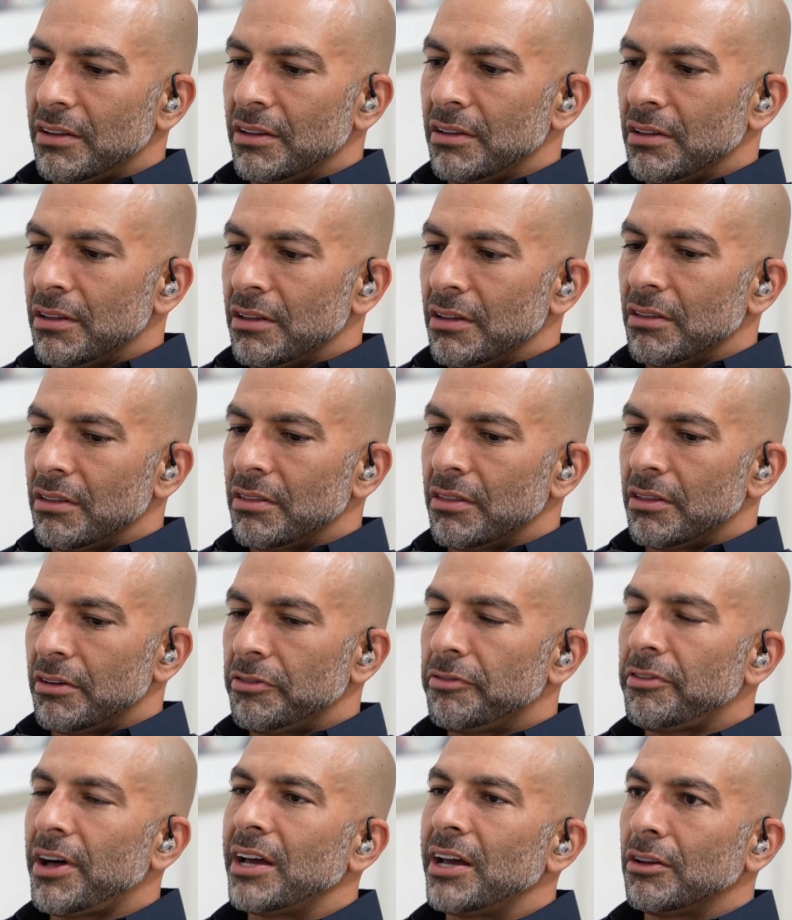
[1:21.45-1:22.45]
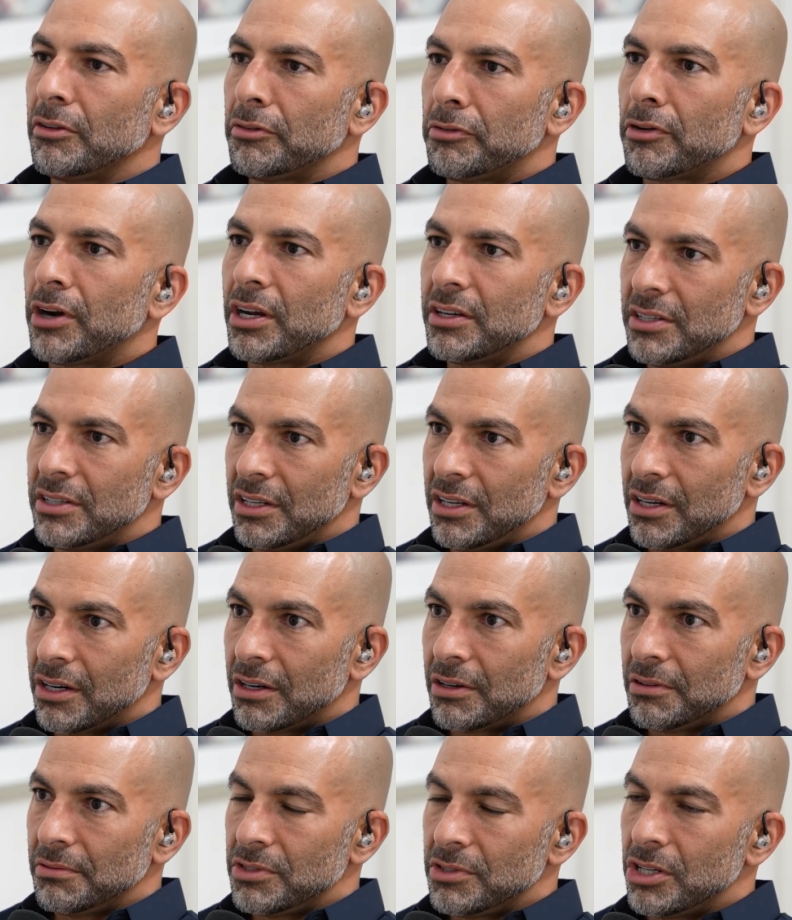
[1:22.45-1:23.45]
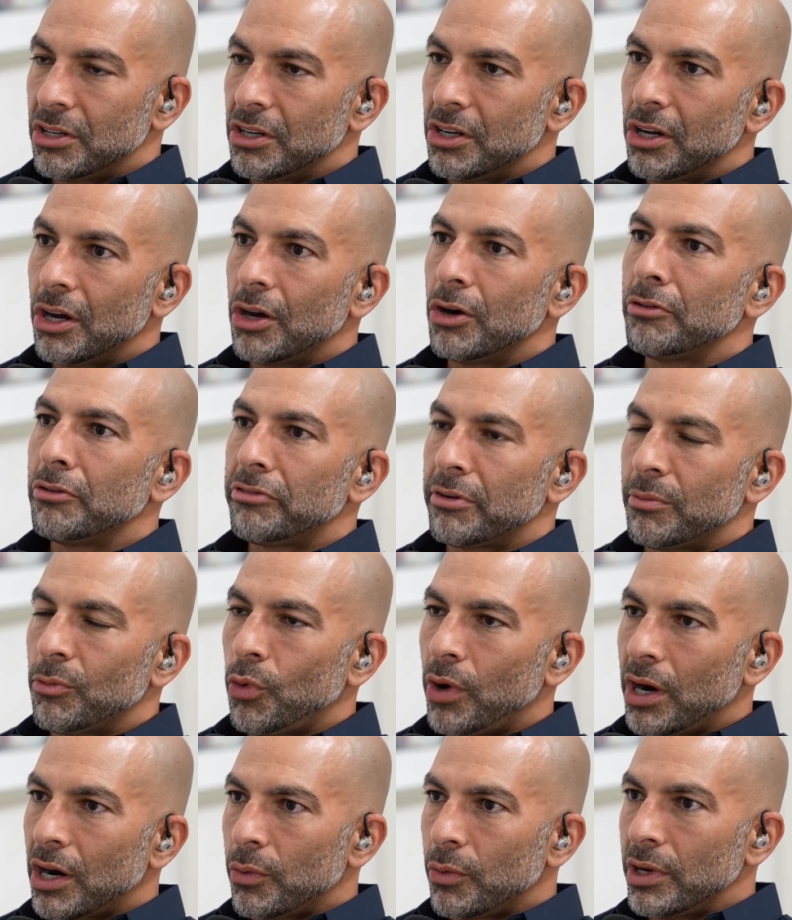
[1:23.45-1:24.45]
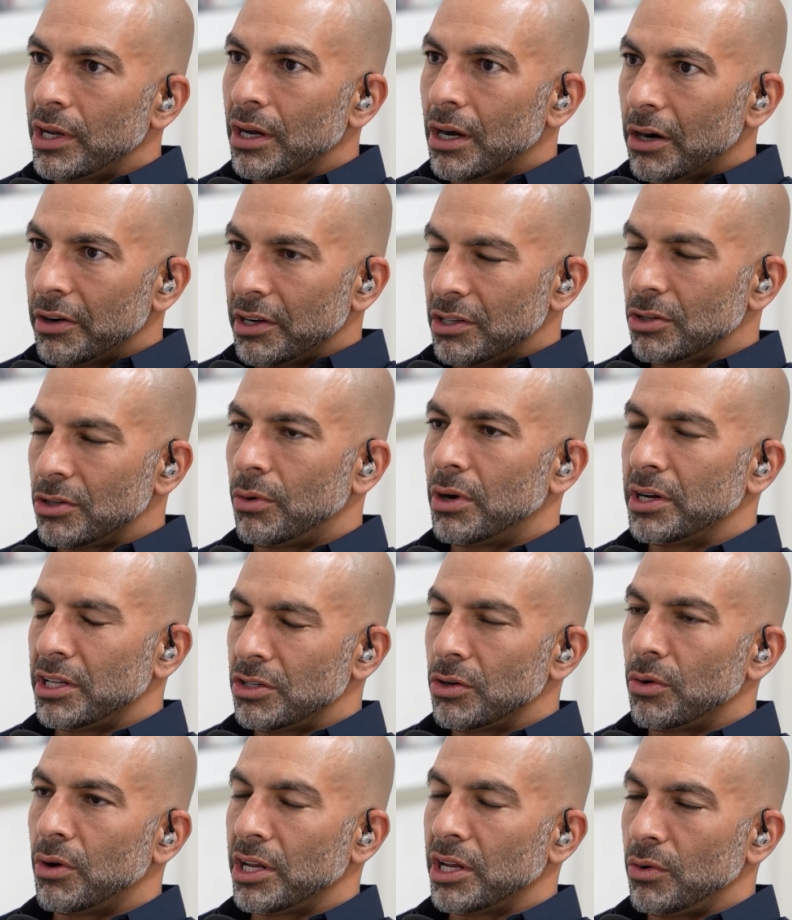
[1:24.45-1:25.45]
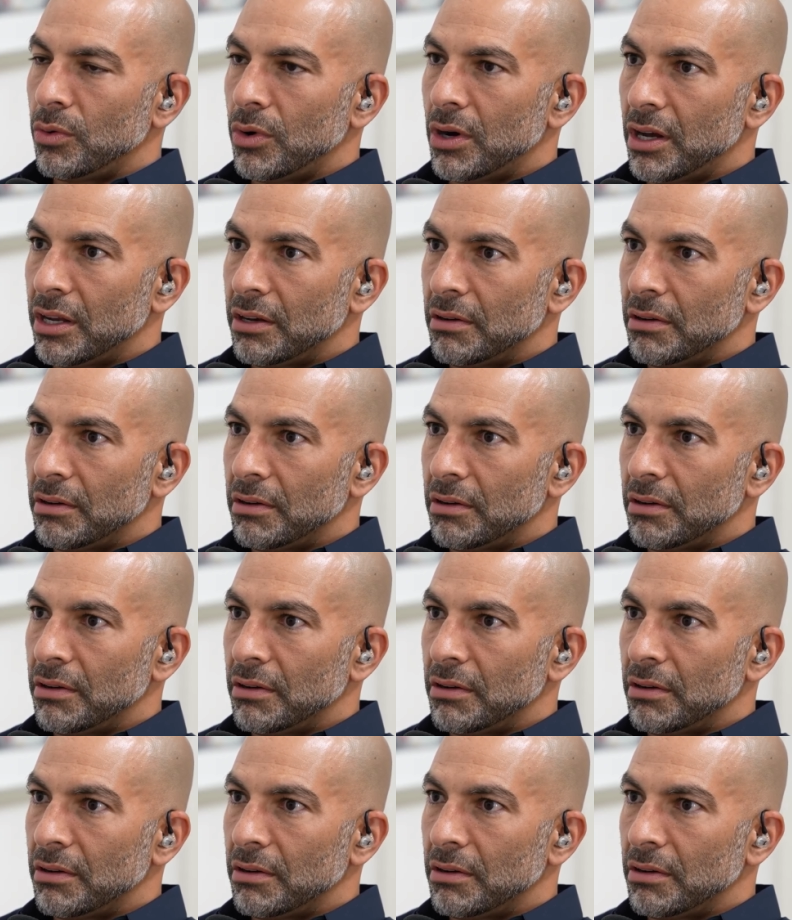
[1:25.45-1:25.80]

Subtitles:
Attia said, who's considered one of the leading voices